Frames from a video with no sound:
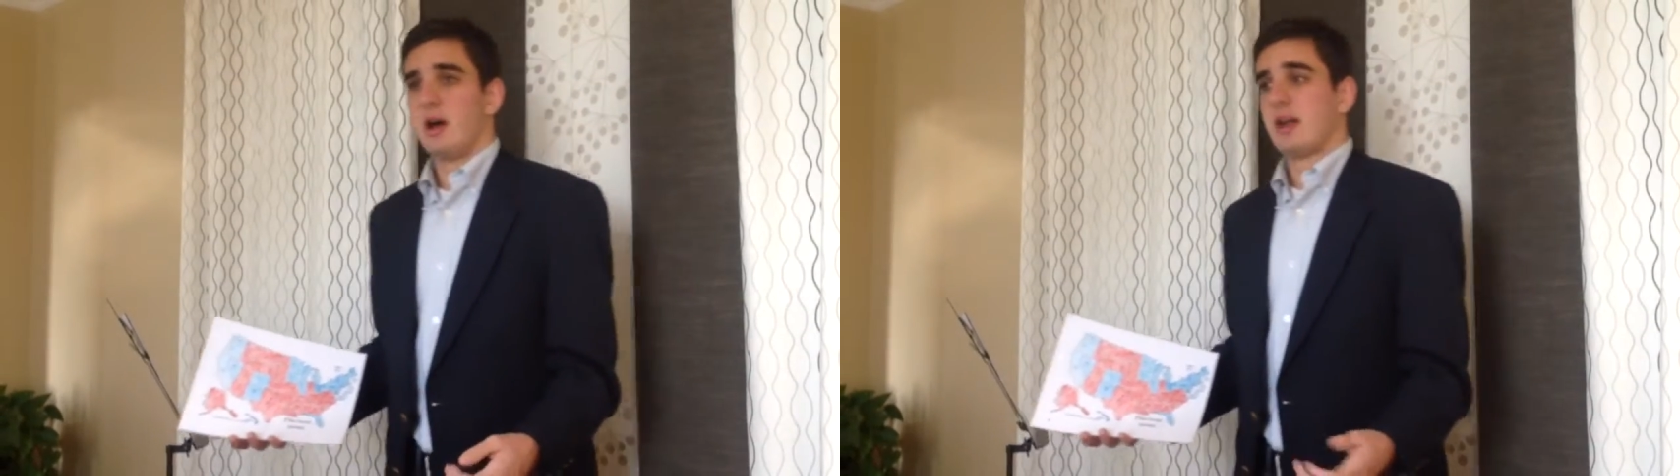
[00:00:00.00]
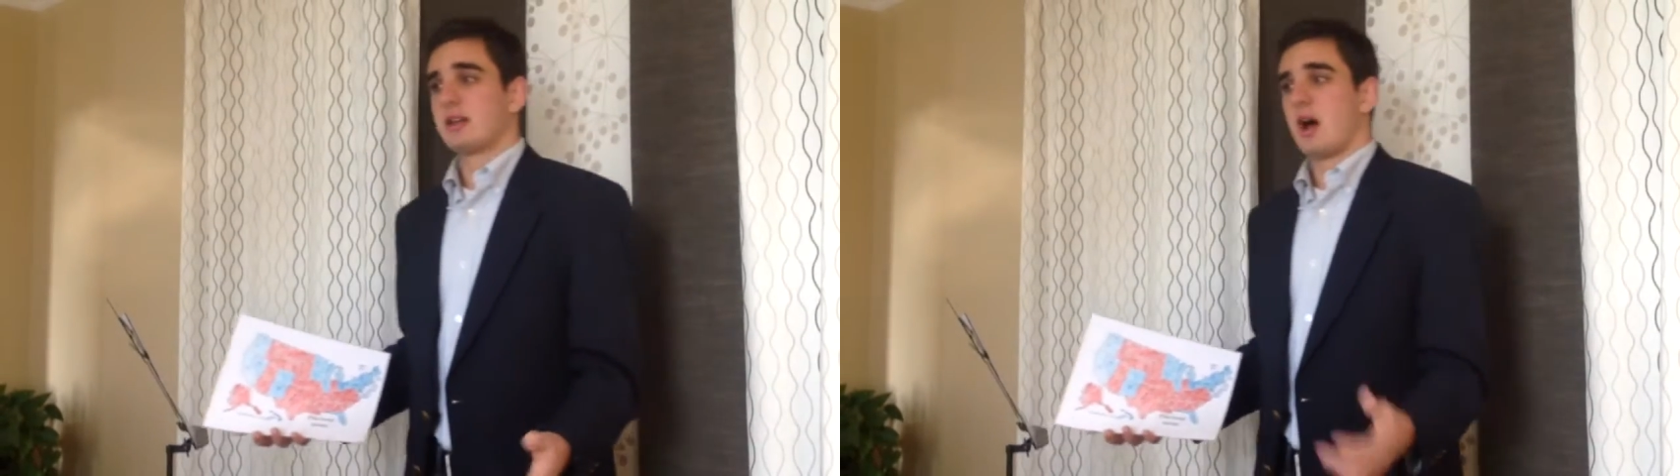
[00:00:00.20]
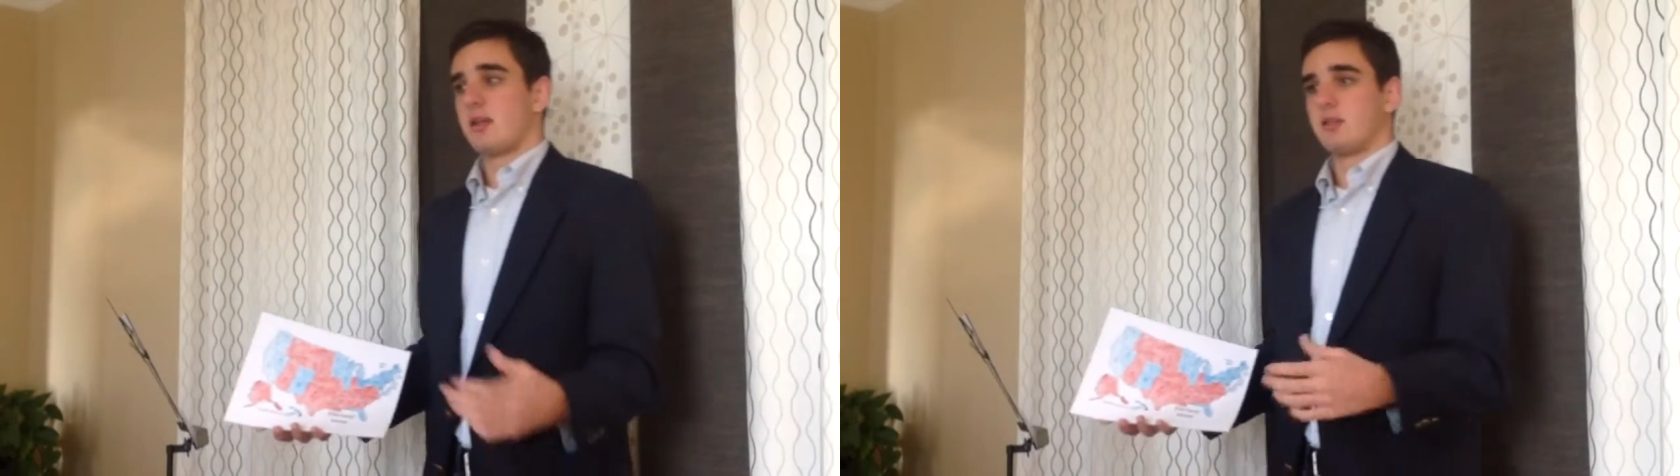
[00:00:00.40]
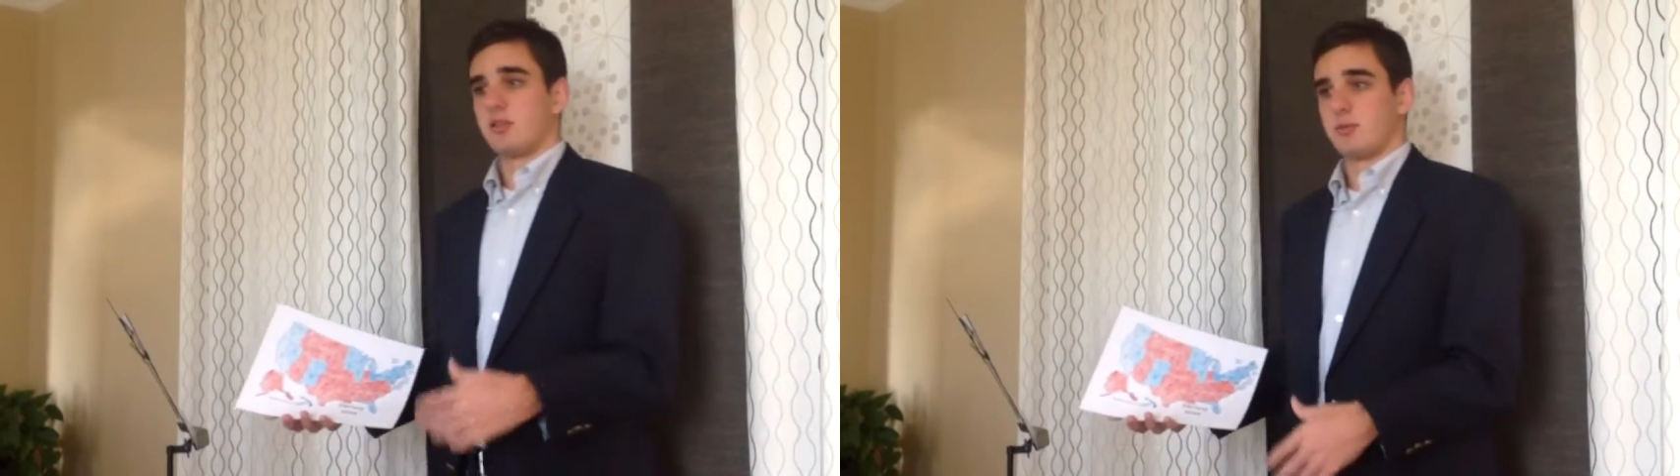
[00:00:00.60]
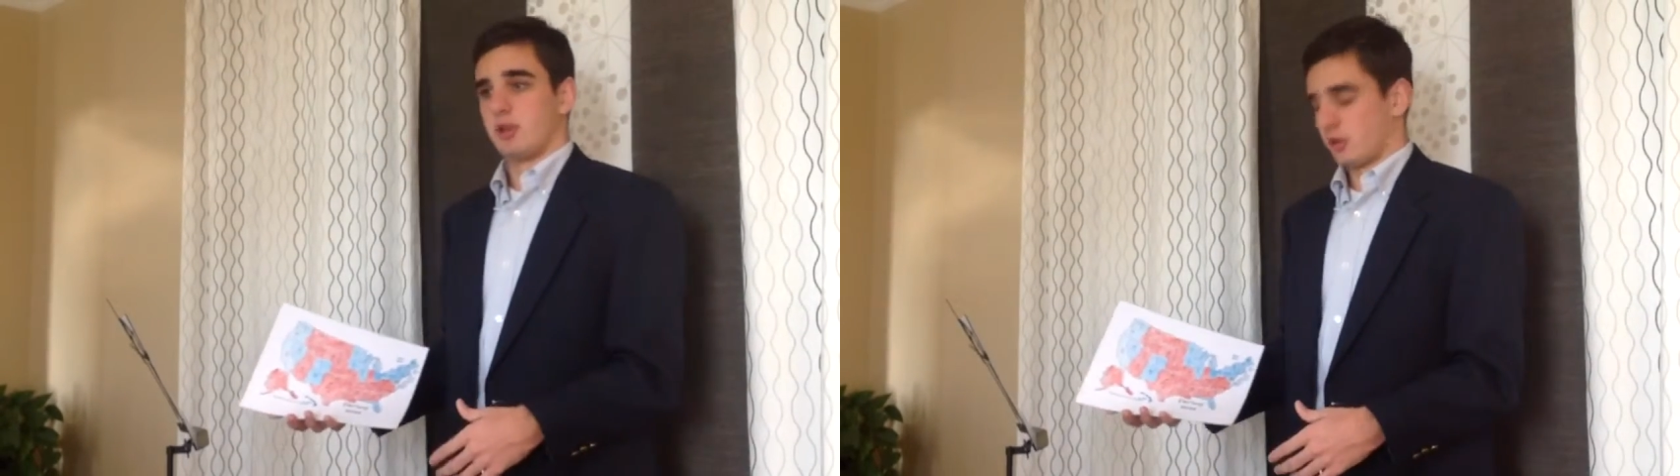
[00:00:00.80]
and got the
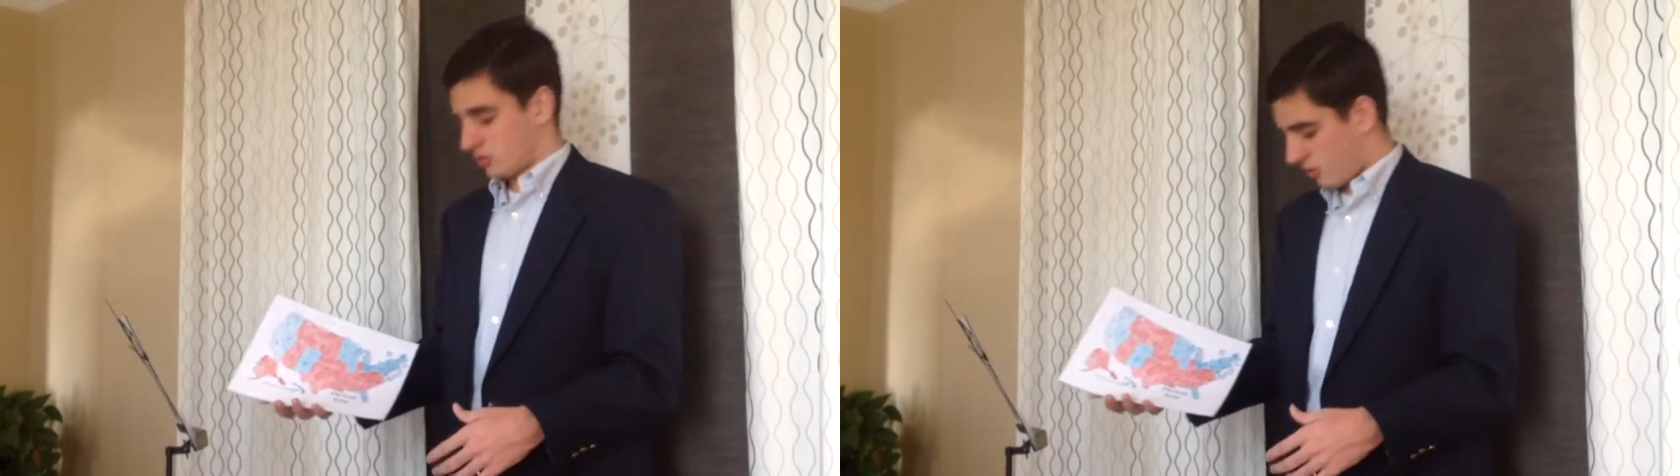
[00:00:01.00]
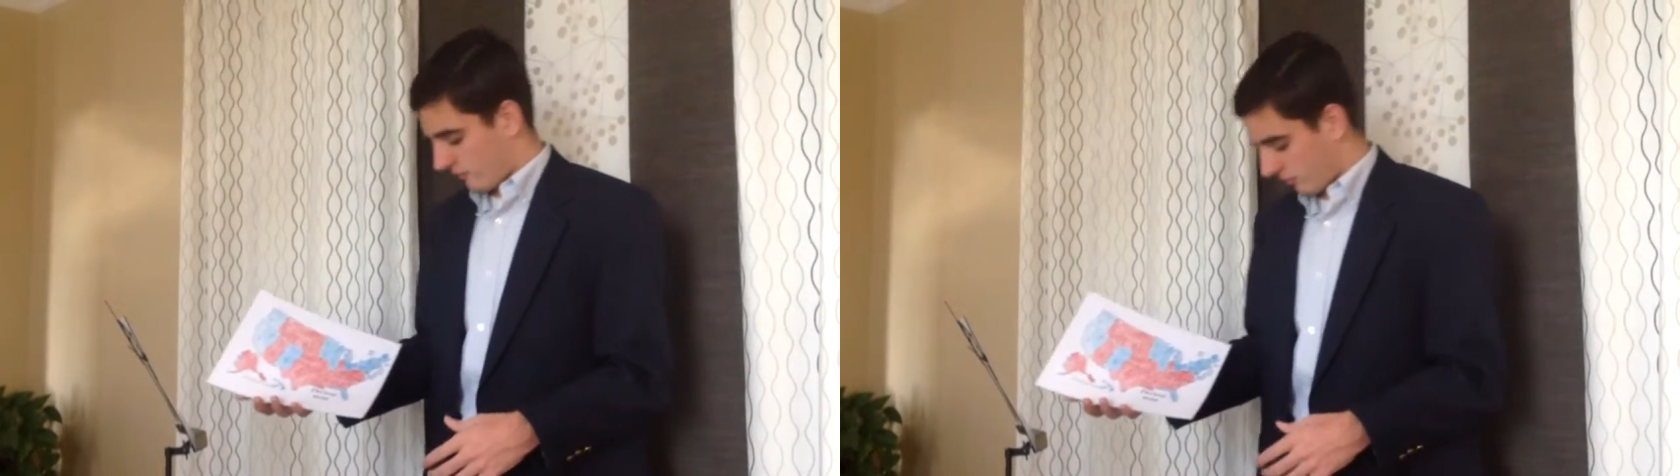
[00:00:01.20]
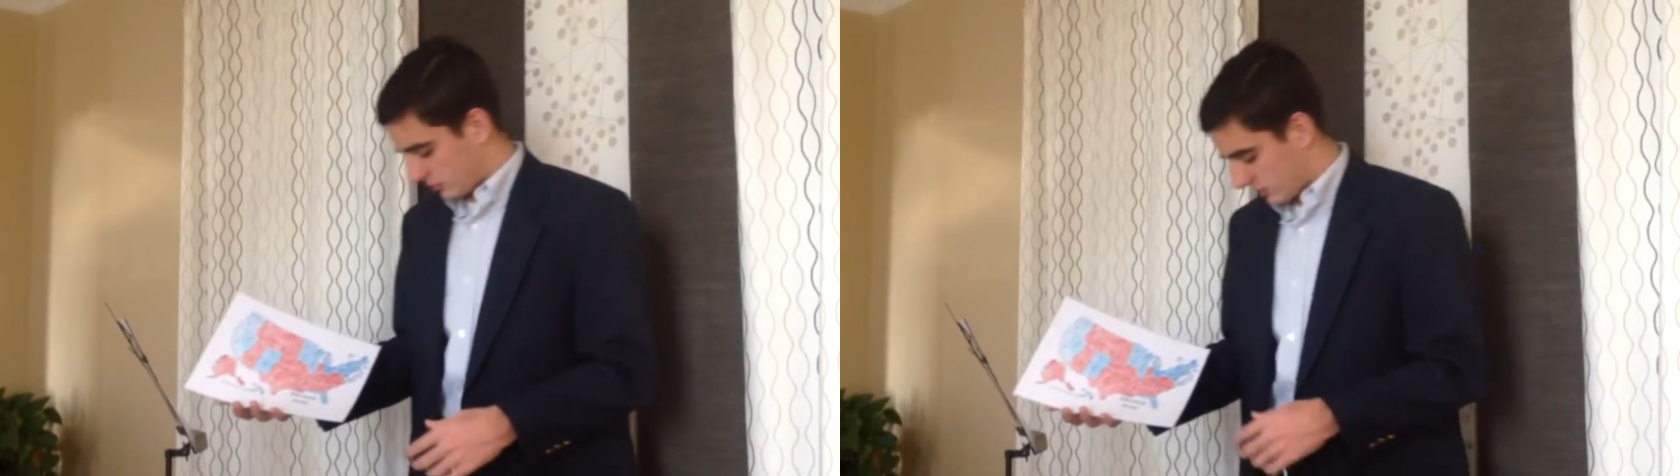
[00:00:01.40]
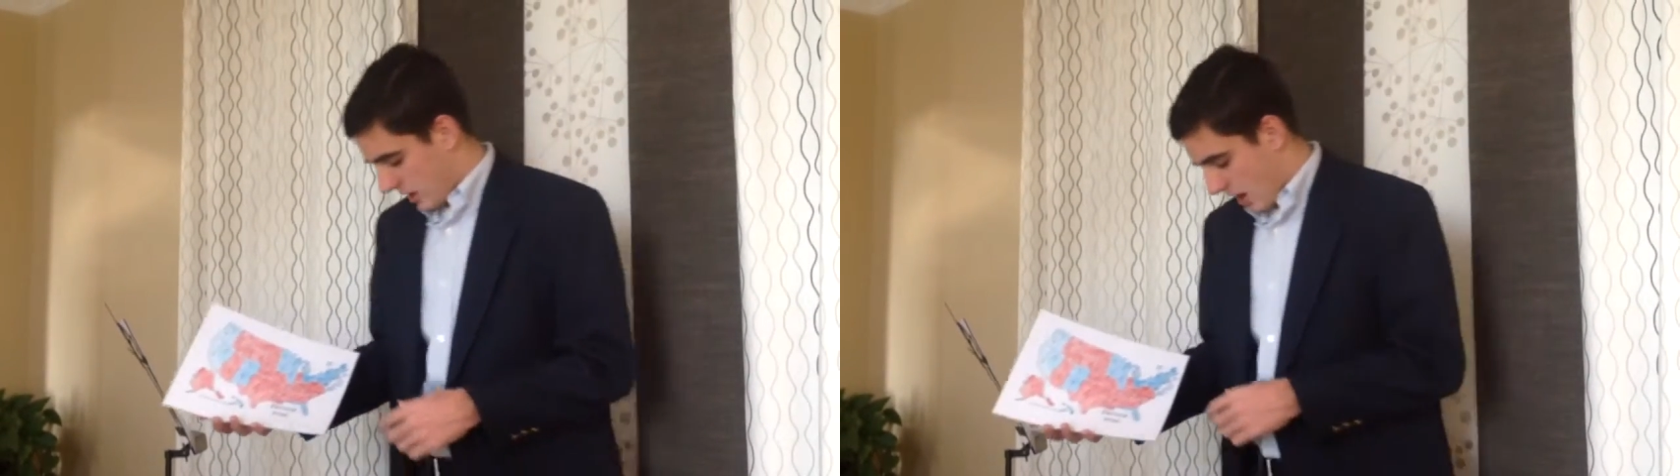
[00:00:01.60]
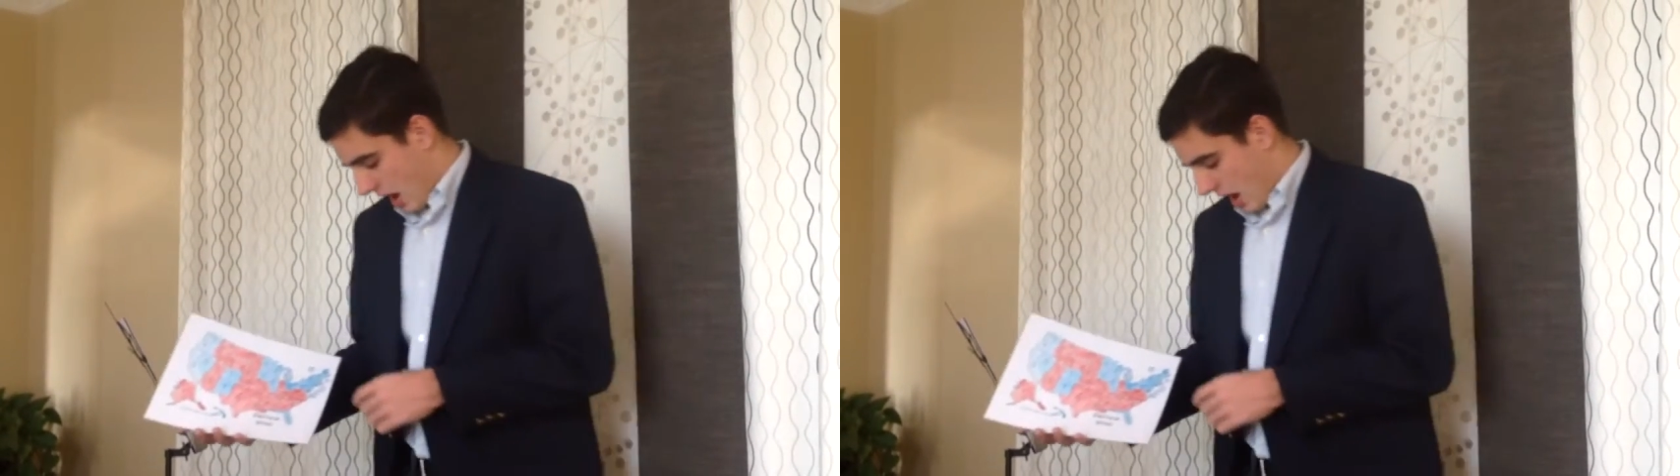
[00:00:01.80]
3 electoral votes.